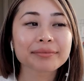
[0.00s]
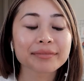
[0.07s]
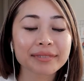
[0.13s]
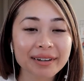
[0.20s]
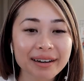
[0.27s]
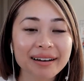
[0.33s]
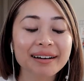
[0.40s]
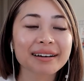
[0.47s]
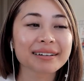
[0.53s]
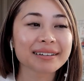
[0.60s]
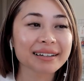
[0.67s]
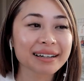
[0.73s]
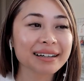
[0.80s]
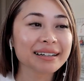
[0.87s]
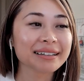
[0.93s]
Yeah,
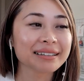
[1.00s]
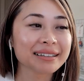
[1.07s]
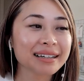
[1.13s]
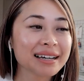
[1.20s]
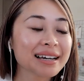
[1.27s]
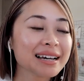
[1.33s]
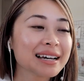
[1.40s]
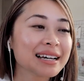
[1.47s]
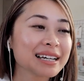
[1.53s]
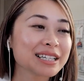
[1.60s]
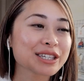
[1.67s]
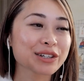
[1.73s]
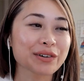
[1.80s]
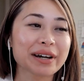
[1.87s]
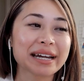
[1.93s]
yeah.
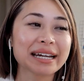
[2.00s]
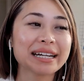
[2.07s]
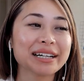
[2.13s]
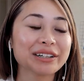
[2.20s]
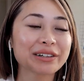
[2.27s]
It's great.